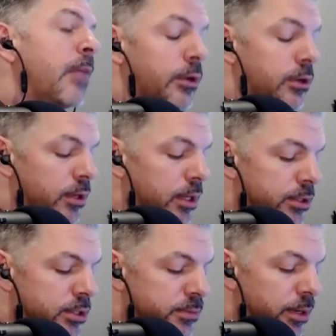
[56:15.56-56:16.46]
and when your
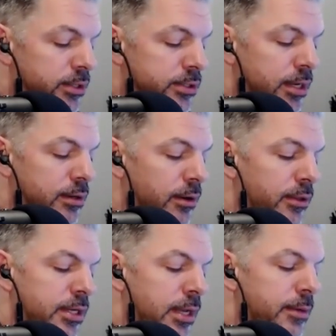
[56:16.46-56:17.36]
unconscious mind is taken all
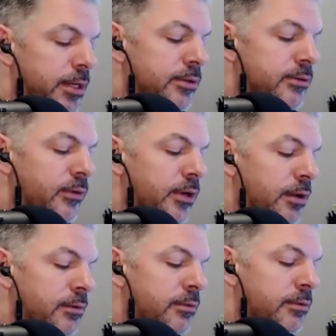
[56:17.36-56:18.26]
the time it needs for
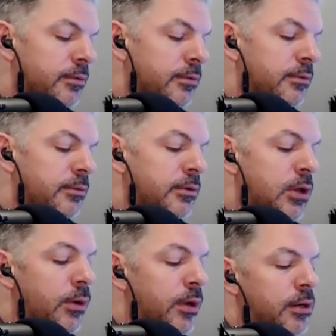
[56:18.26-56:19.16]
now
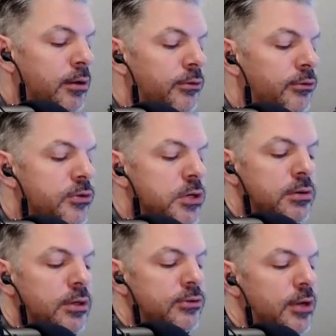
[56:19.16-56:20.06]
now can always
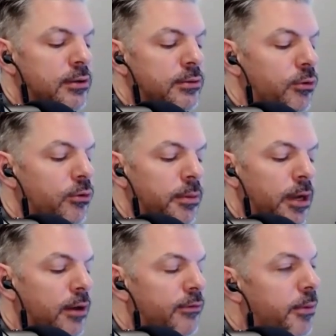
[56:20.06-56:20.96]
return extract more
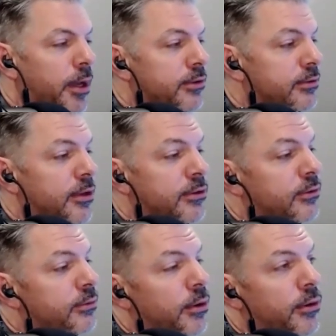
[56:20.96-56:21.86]
powerful positive
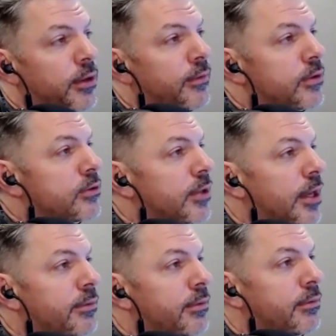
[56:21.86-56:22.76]
lessons from all the events in your
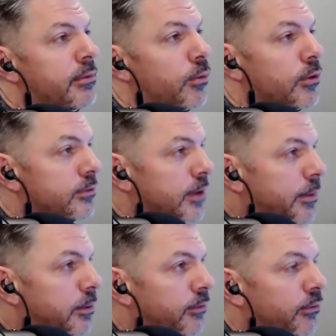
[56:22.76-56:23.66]
life the ones that
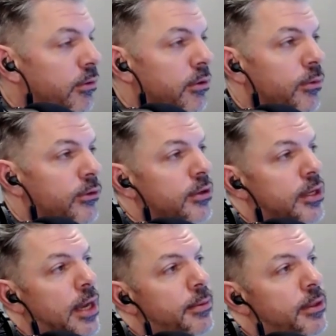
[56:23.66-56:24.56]
happened before the ones that are
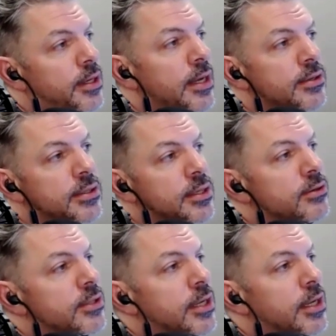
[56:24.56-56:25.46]
going to happen in the days and
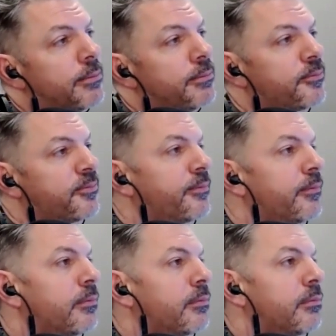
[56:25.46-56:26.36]
years to come
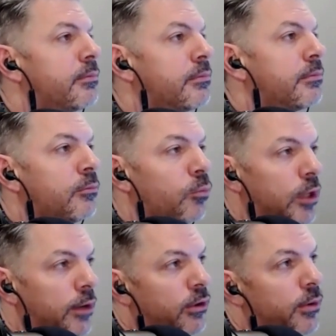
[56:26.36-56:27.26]

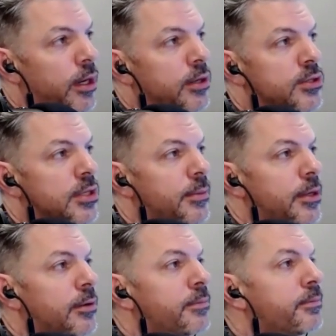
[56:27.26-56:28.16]
whenever you're ready, just let
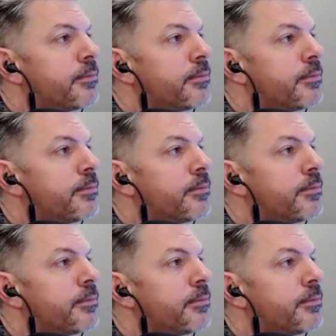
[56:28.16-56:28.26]
me know.